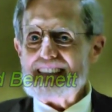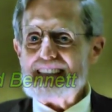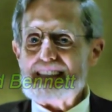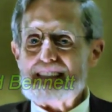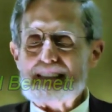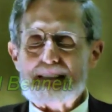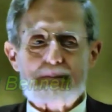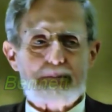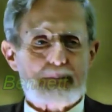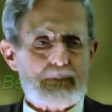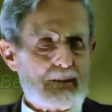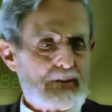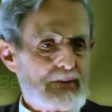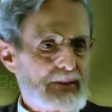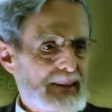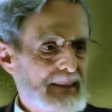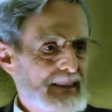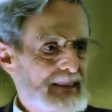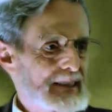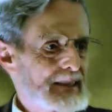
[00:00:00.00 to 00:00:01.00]
it's a
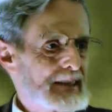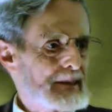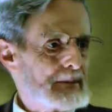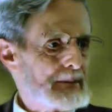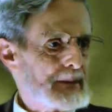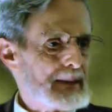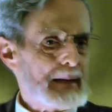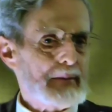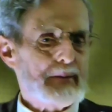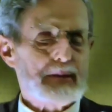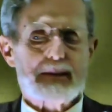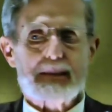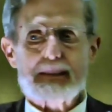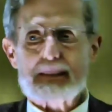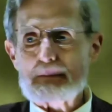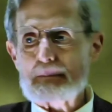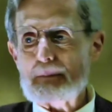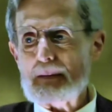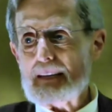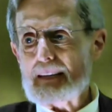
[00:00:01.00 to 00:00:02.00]
privilege to be able to
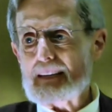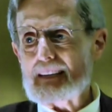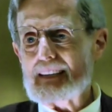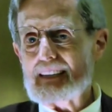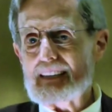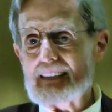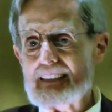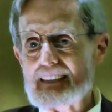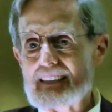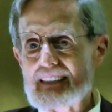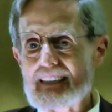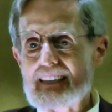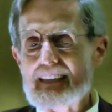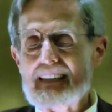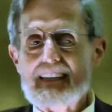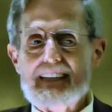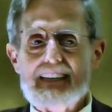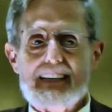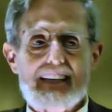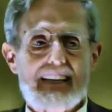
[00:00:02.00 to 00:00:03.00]
speak
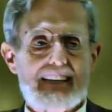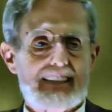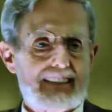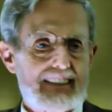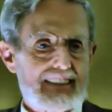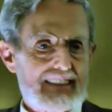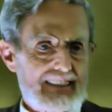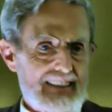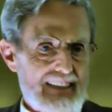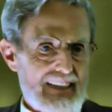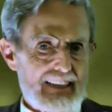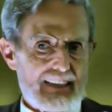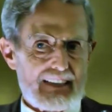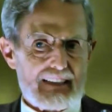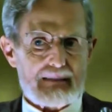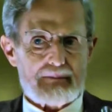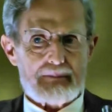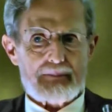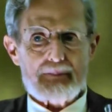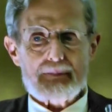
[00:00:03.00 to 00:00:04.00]
in this
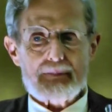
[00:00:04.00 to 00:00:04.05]
city.